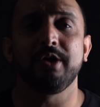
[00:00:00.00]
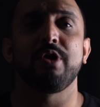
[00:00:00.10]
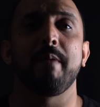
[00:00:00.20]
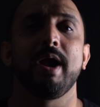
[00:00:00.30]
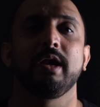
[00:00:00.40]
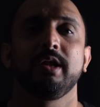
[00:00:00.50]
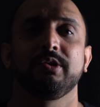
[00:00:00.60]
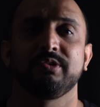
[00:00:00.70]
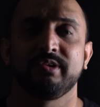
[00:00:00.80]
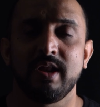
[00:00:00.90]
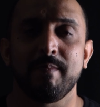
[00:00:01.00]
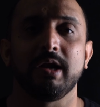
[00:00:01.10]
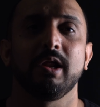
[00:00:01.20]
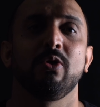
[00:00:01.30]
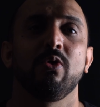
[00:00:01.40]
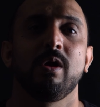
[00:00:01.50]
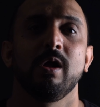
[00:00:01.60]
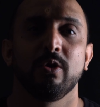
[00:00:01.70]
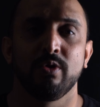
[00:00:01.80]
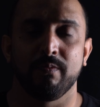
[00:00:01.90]
dramatic cinematic look
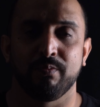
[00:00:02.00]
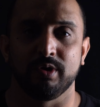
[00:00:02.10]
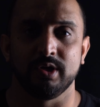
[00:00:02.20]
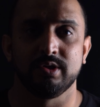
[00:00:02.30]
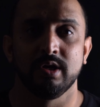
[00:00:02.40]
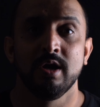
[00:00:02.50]
to your footage.